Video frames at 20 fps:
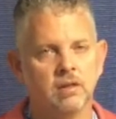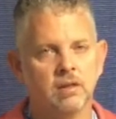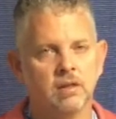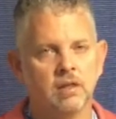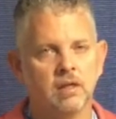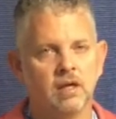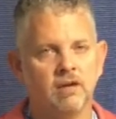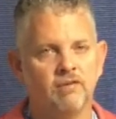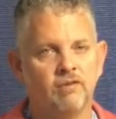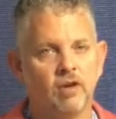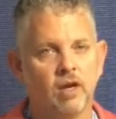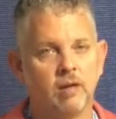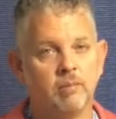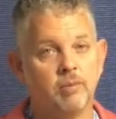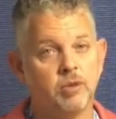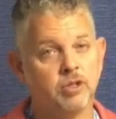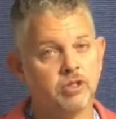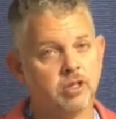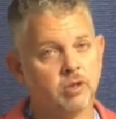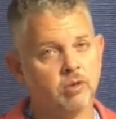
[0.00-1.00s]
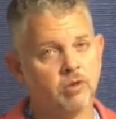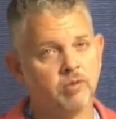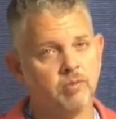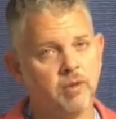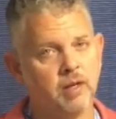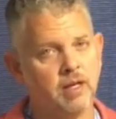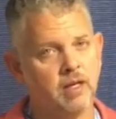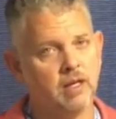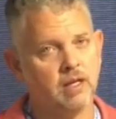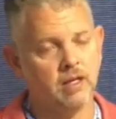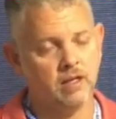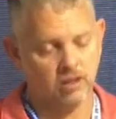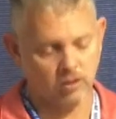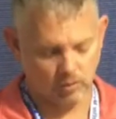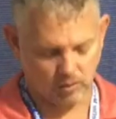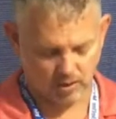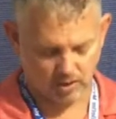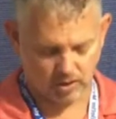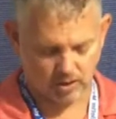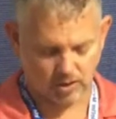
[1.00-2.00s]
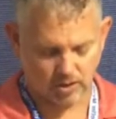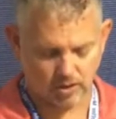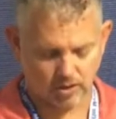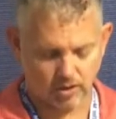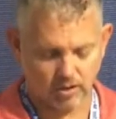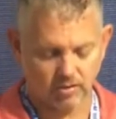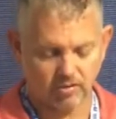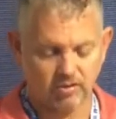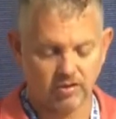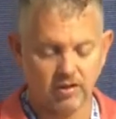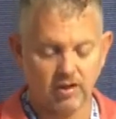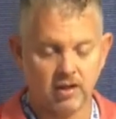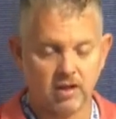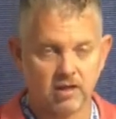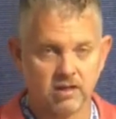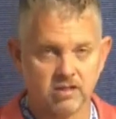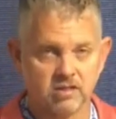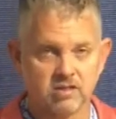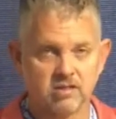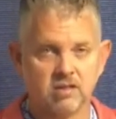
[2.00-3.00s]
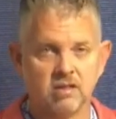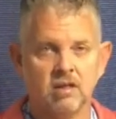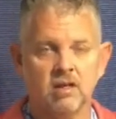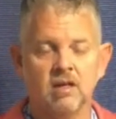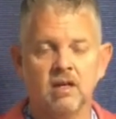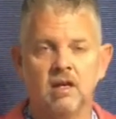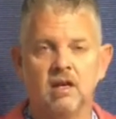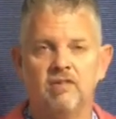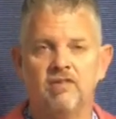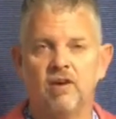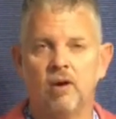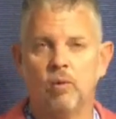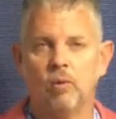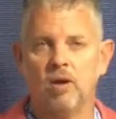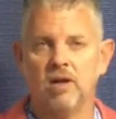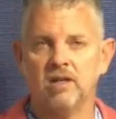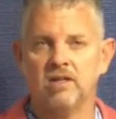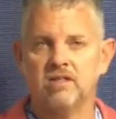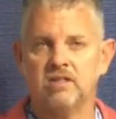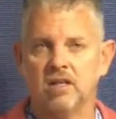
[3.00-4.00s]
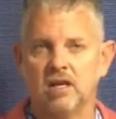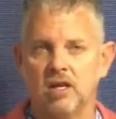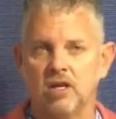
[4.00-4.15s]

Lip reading: if you had music with me, you would have heard this if I wanted to get